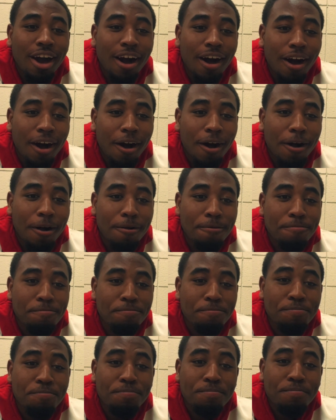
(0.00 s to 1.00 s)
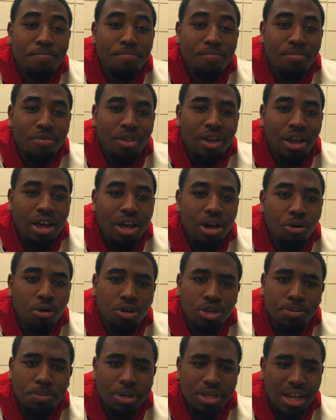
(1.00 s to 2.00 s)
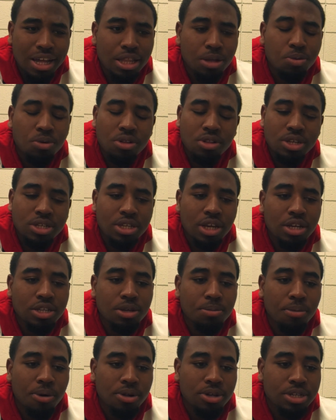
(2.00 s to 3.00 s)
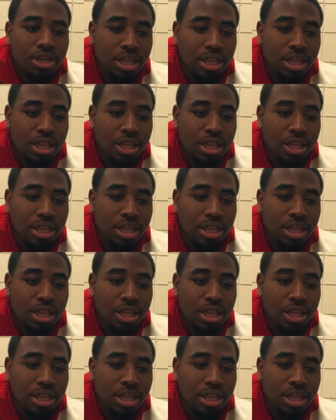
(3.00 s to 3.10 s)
Um, it was basically one of these testimonies,